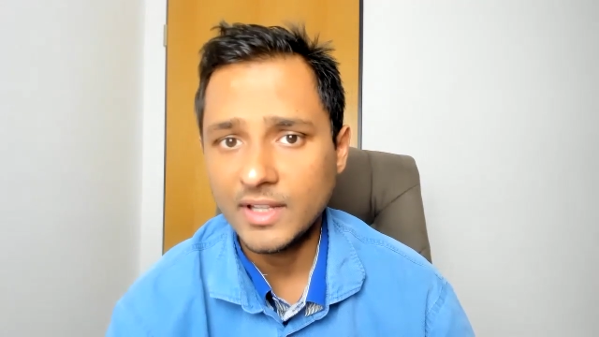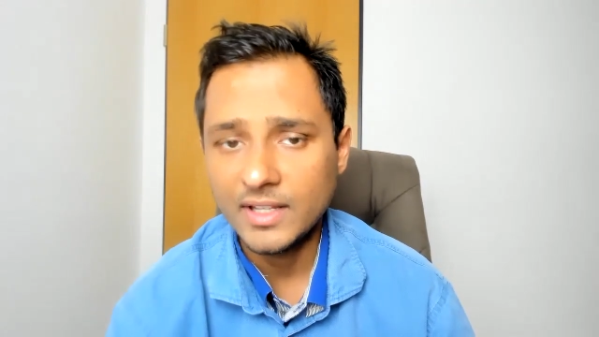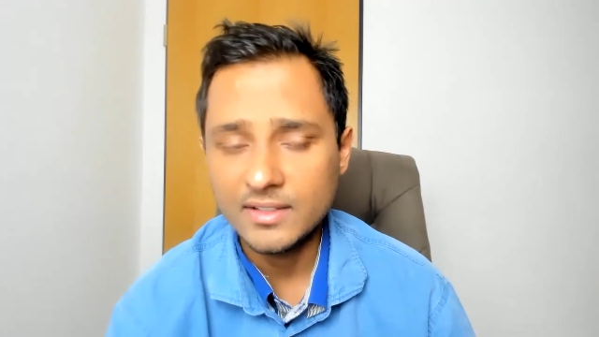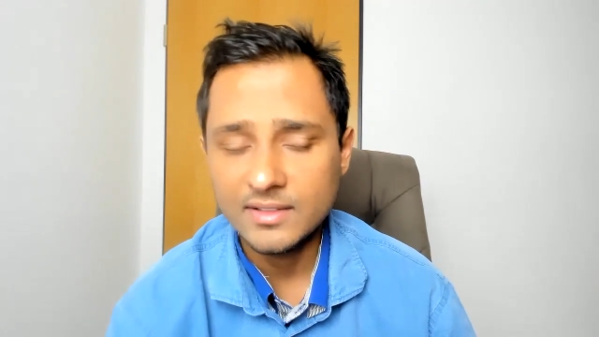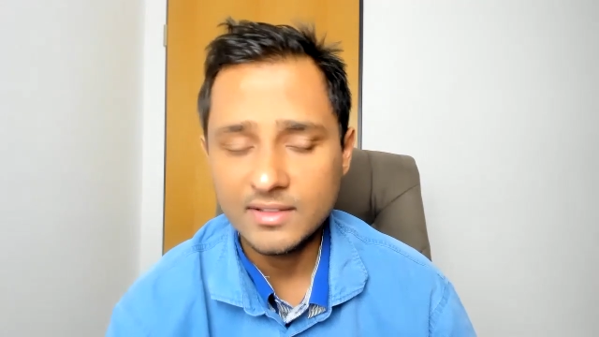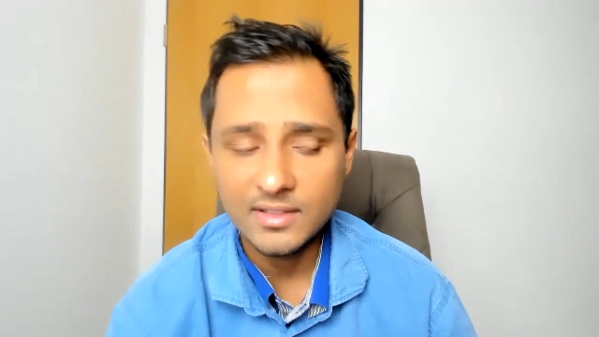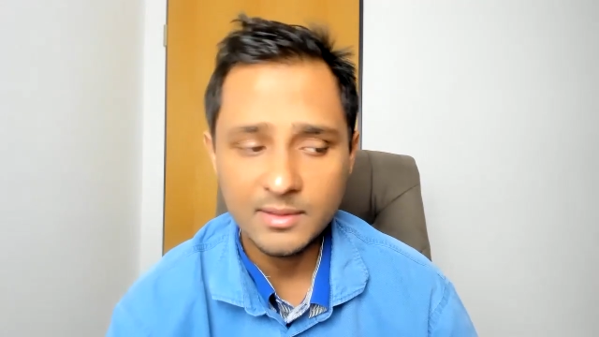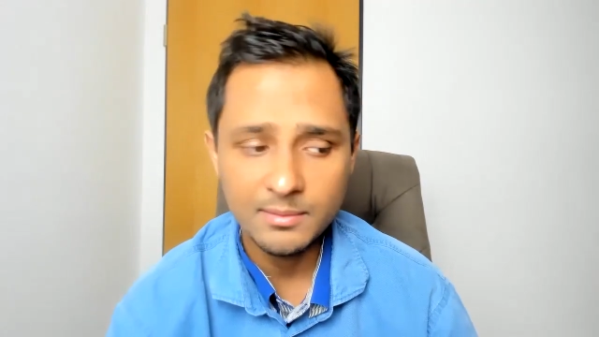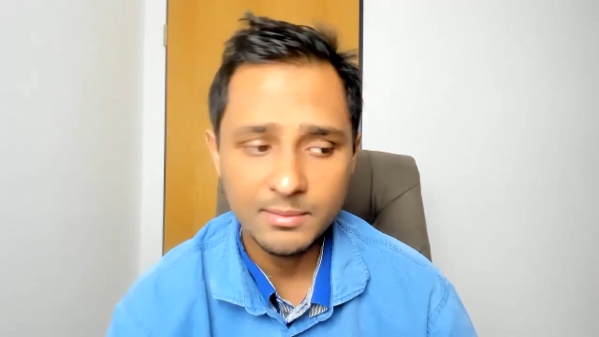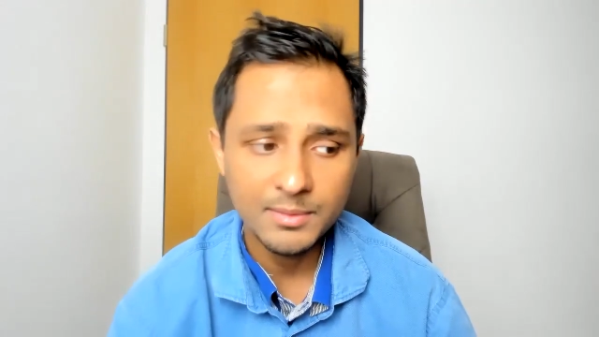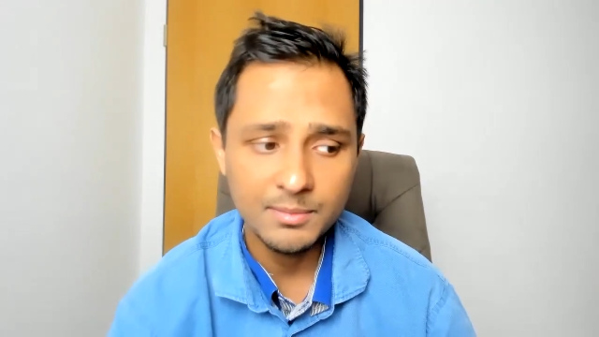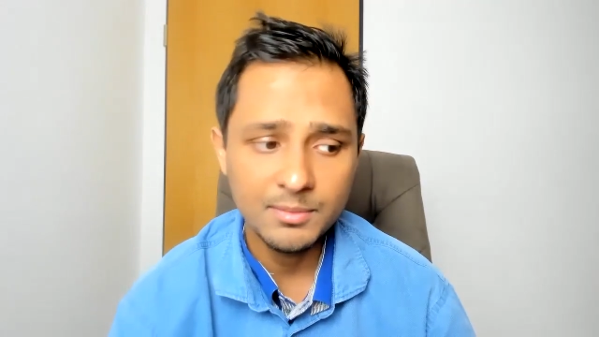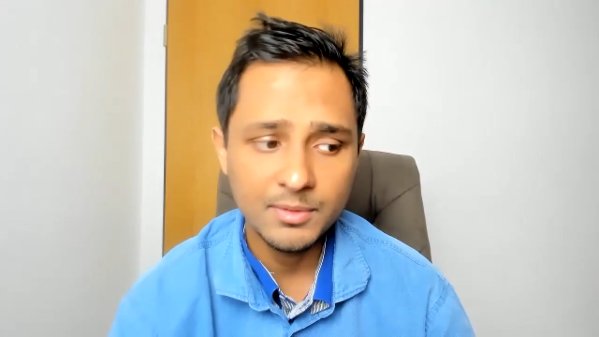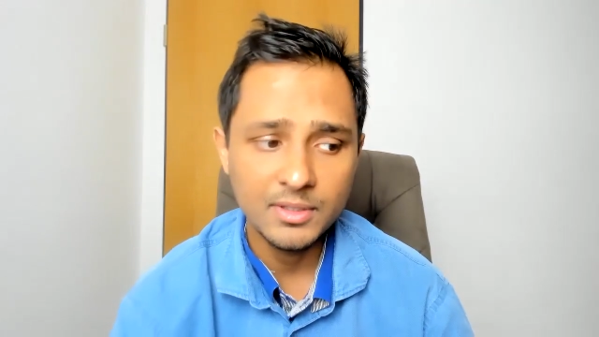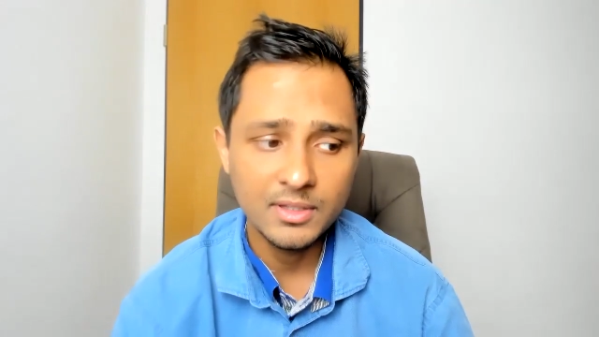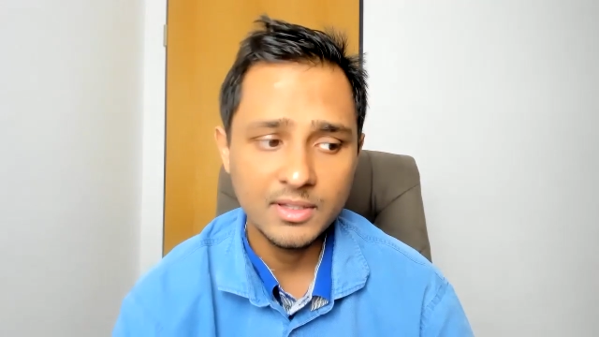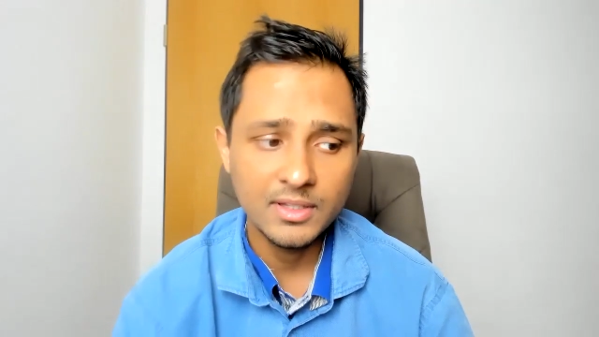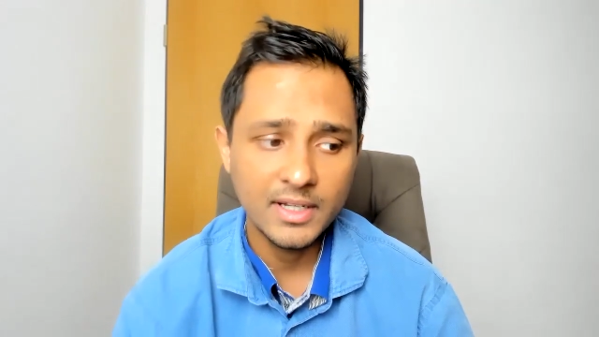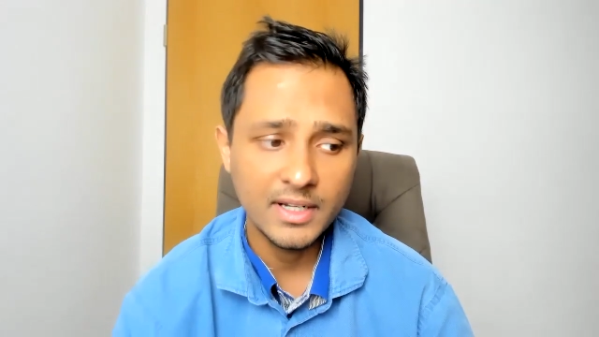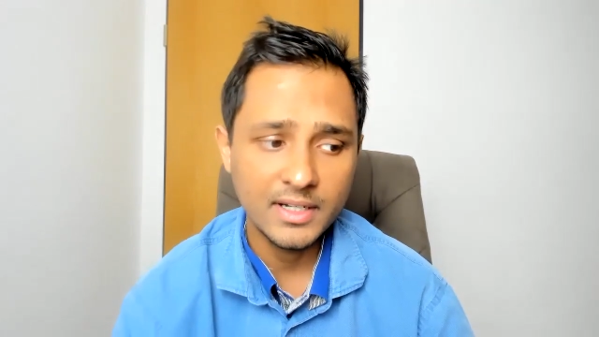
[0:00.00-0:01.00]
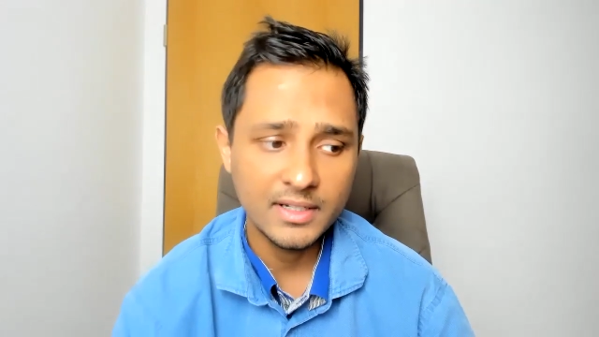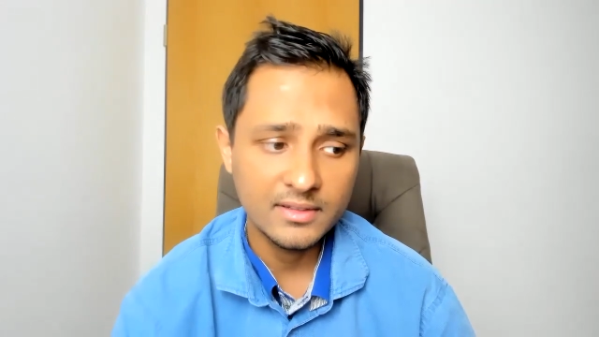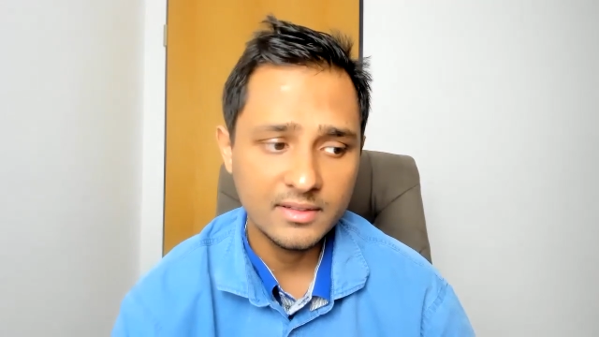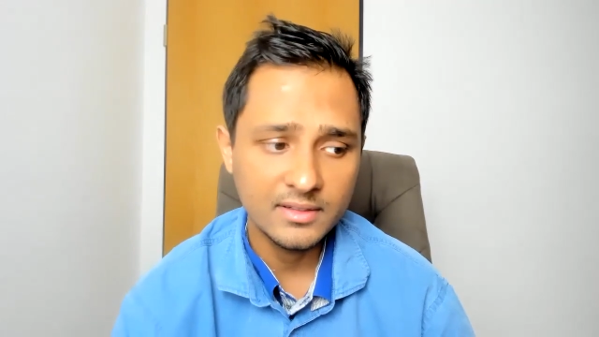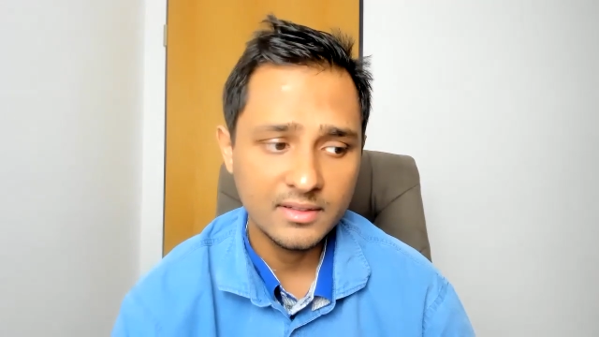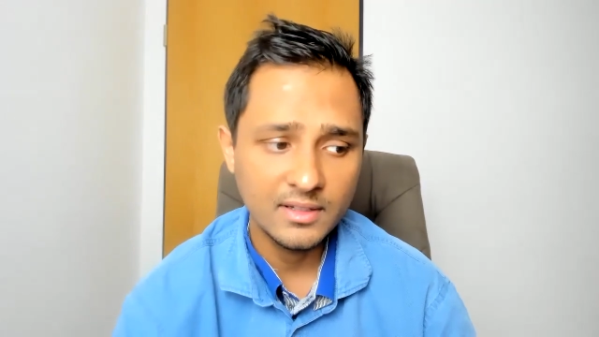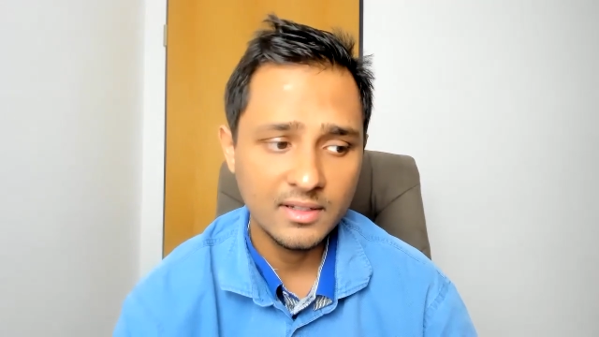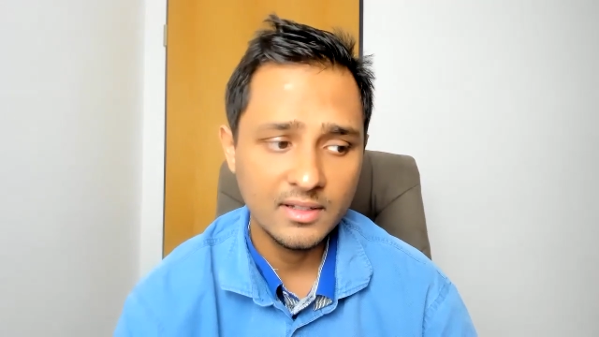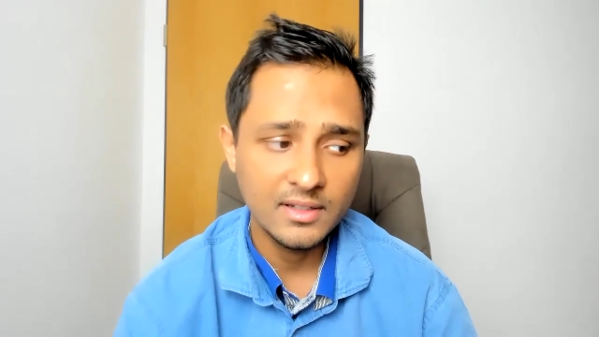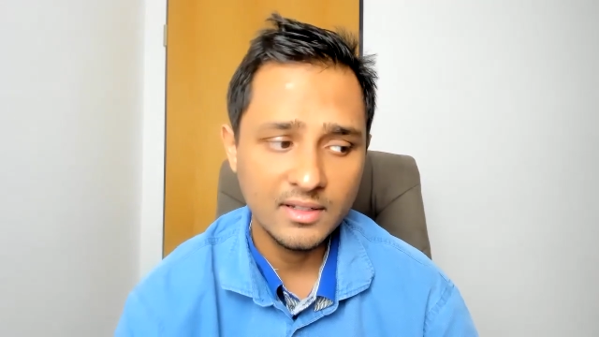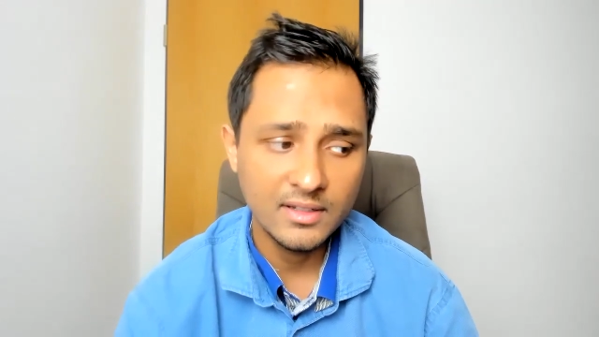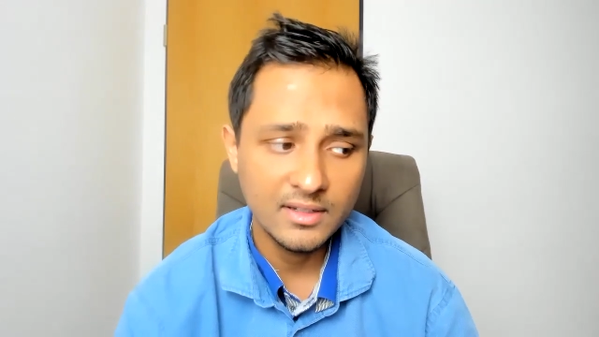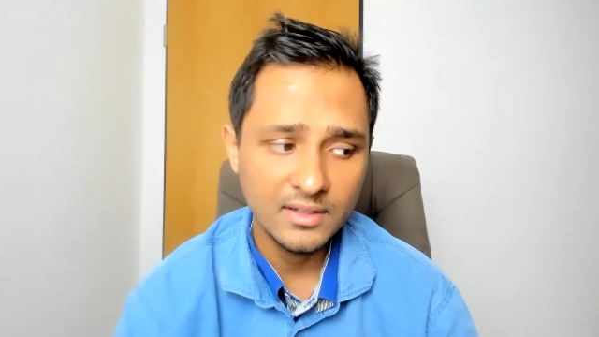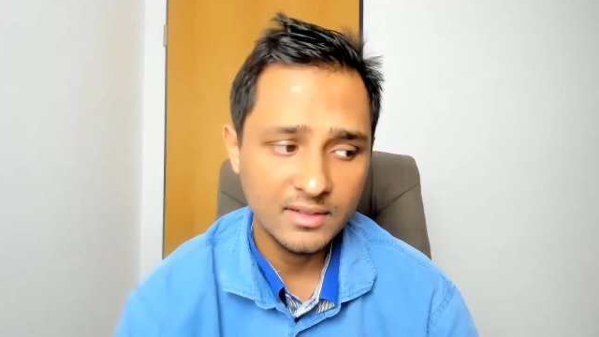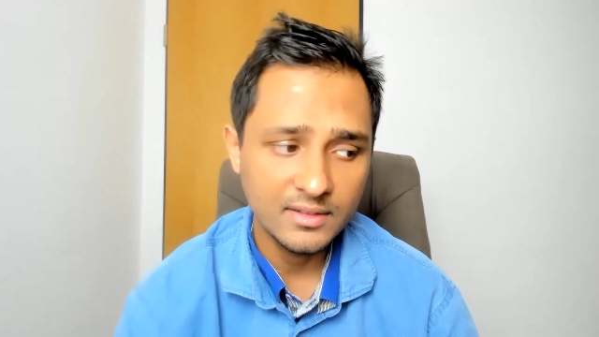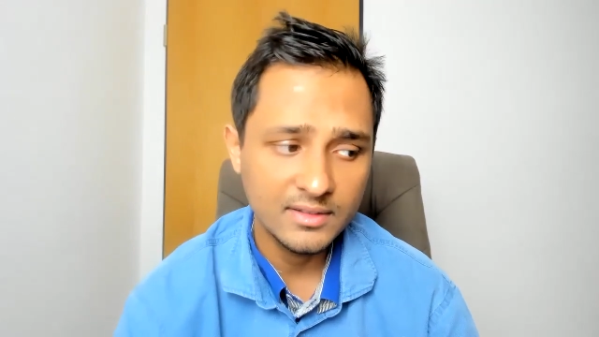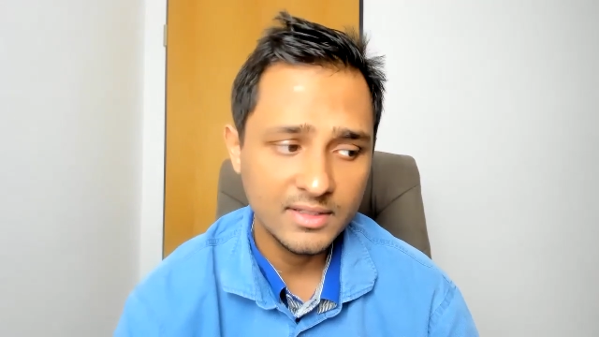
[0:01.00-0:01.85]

I see people that uh,